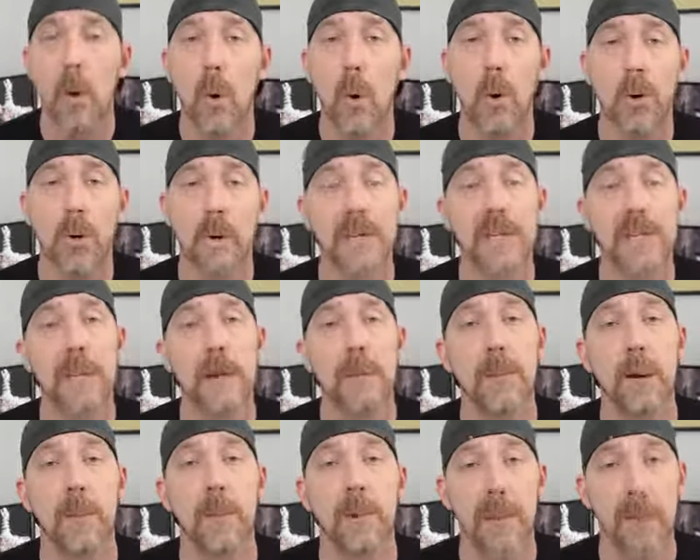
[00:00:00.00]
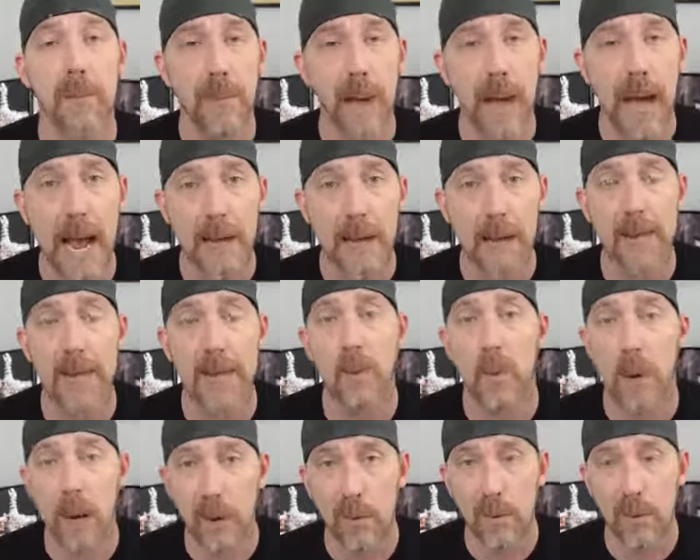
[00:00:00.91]
or at least come up with a pact with the
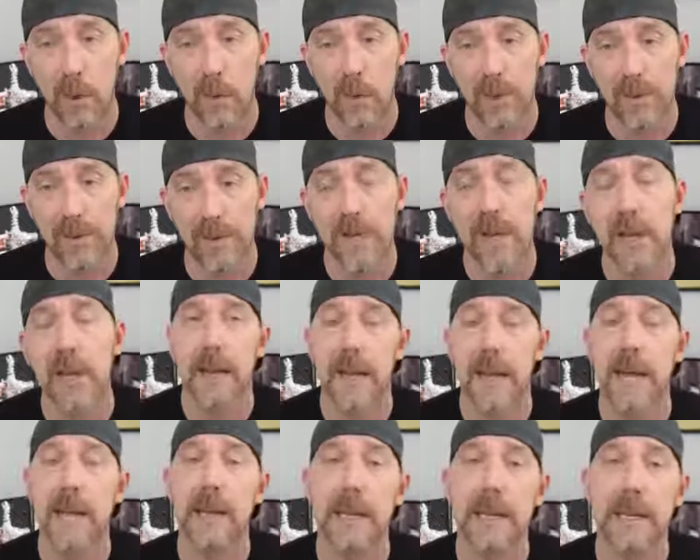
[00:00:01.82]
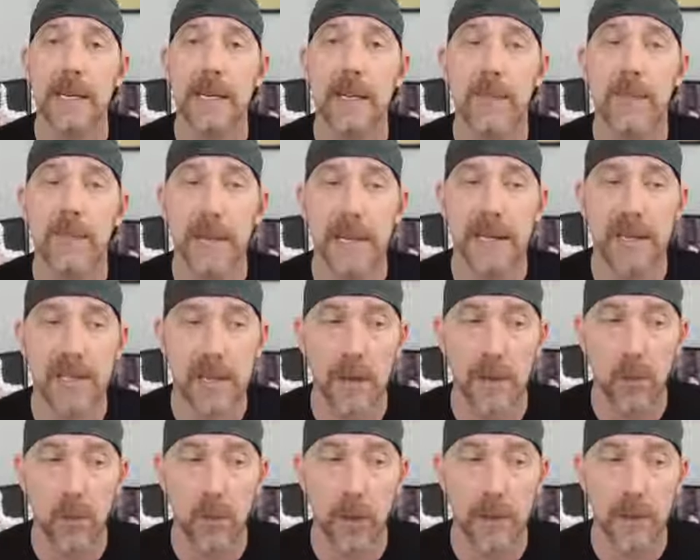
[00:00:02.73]
White Walkers and that could end up being
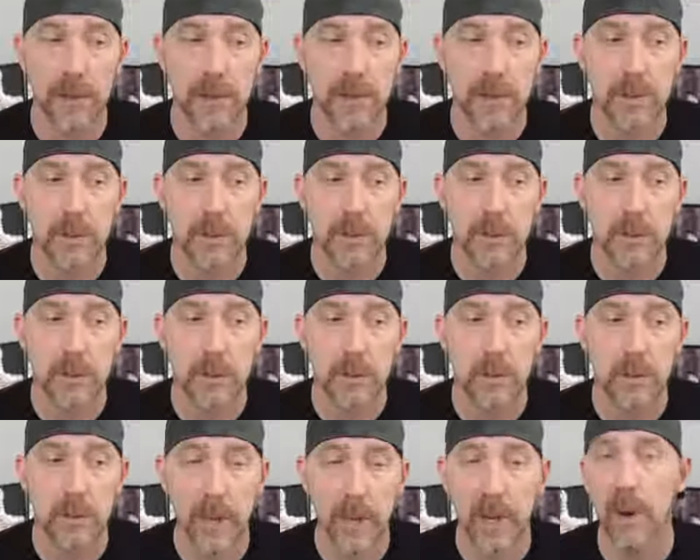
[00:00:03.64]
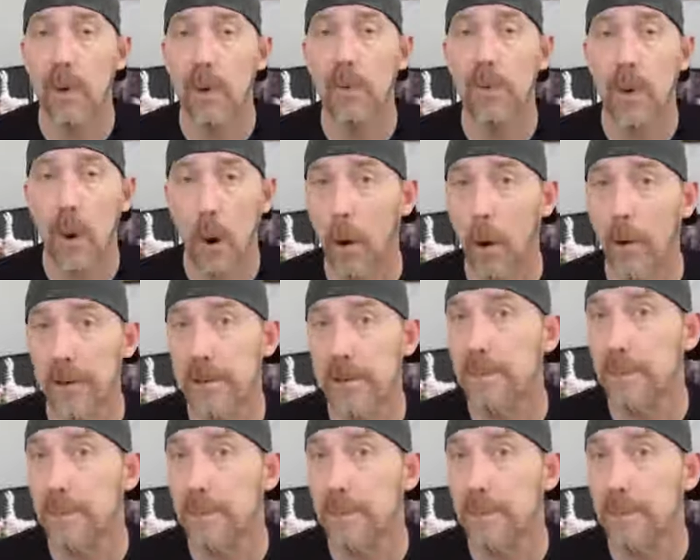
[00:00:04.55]
someone's well, Heart's